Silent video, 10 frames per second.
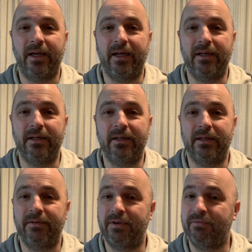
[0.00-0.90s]
and
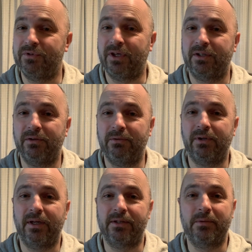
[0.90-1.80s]
uh, if you haven't checked out
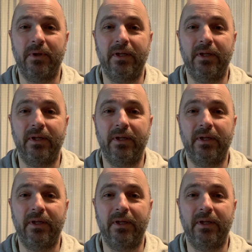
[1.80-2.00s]
uh, some